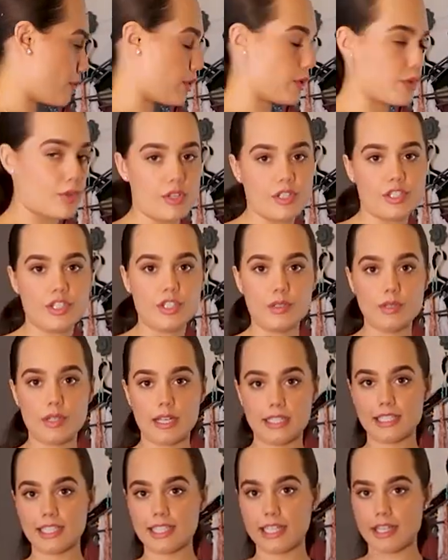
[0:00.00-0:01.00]
Both are cute.
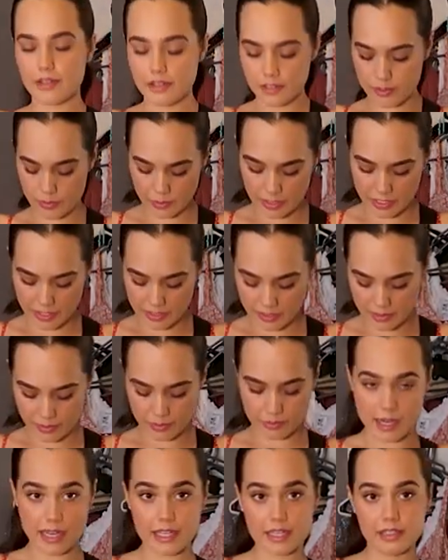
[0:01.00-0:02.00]
I like how this one has the
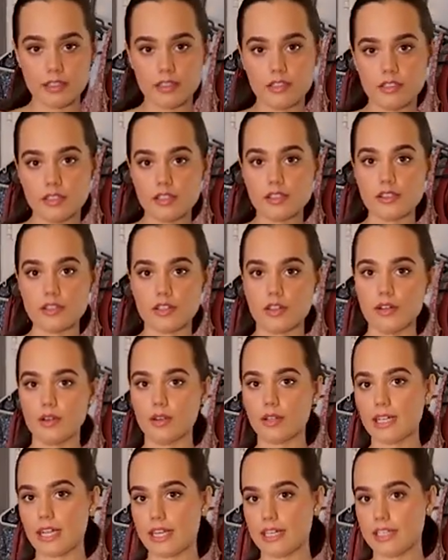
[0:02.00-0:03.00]
red,
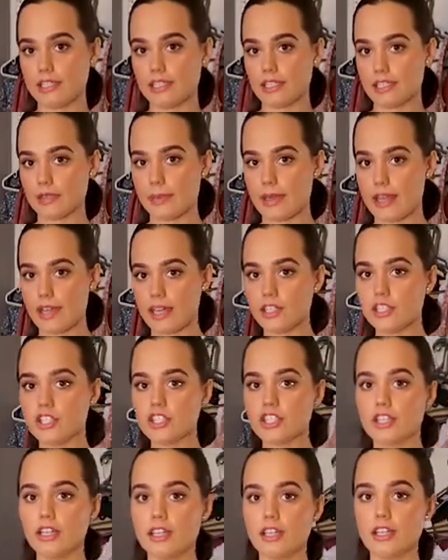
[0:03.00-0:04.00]
so kind of does
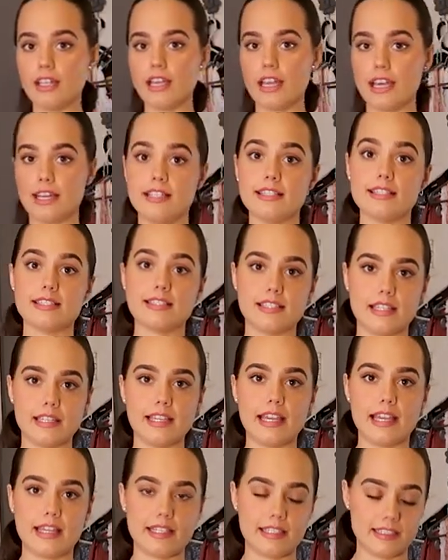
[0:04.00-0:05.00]
match. And it's,
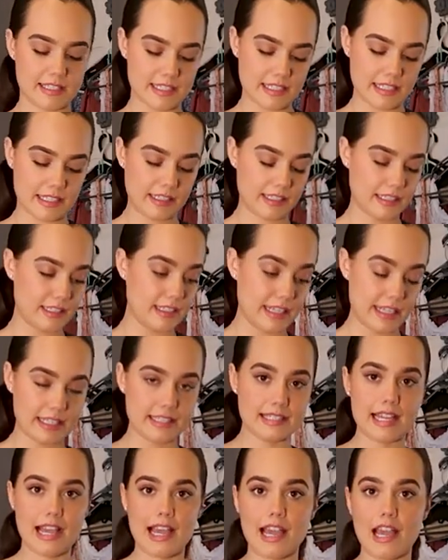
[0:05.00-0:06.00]
again, it's like
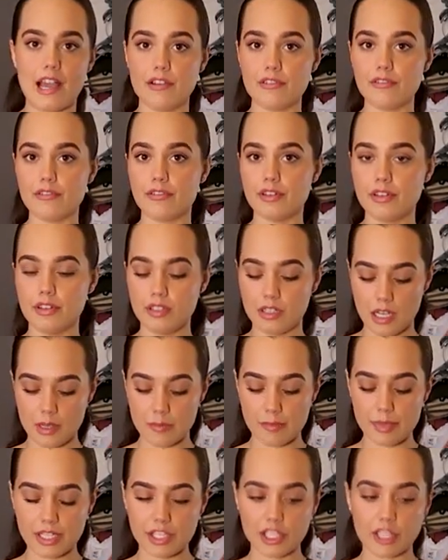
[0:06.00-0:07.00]
nice to have
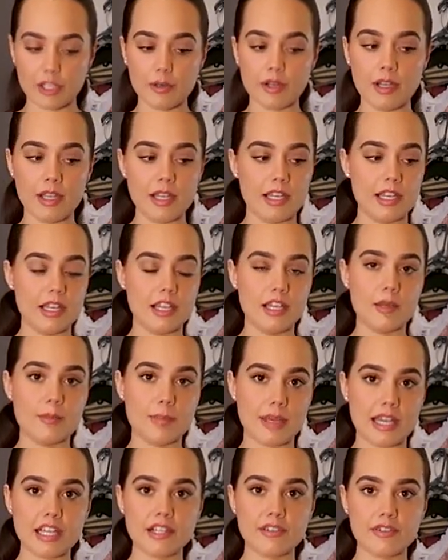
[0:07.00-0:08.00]
a bigger
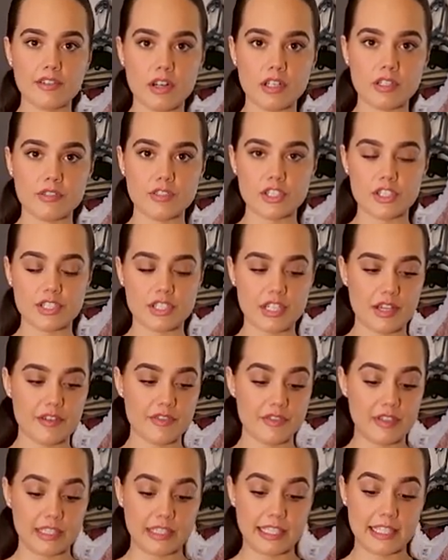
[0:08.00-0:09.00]
bag for all of your
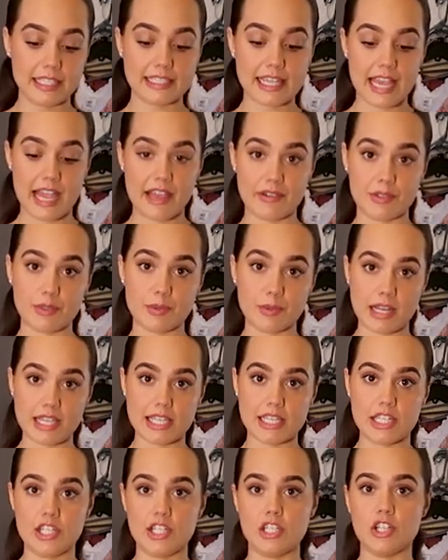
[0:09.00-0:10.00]
stuff and like to have it right
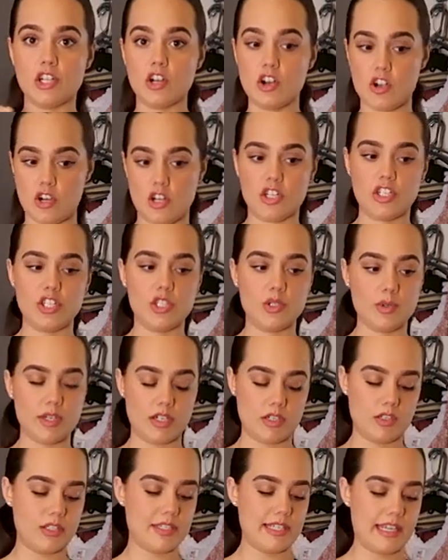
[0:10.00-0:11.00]
here on you
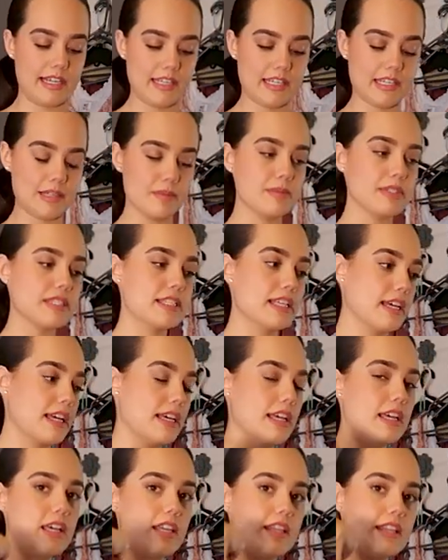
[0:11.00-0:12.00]
at all times.
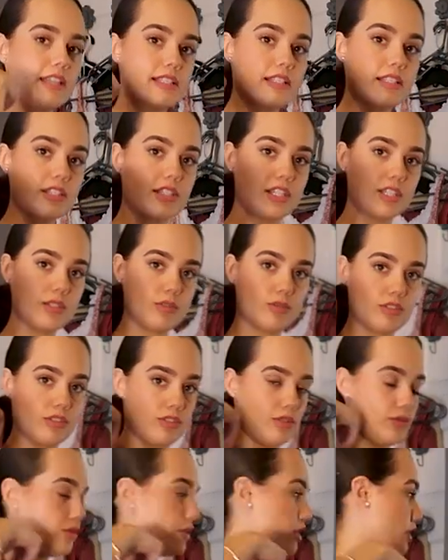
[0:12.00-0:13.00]
This is cute
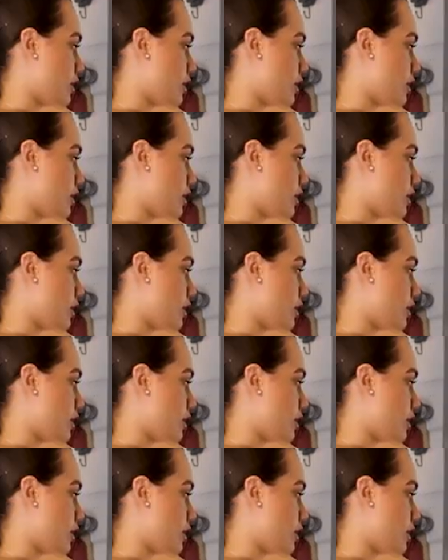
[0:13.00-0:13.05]
too